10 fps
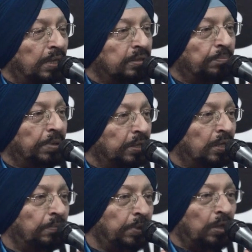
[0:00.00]
as a
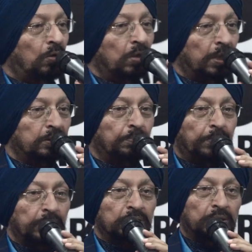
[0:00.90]
Punjabi or as a
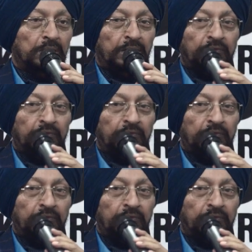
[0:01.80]
person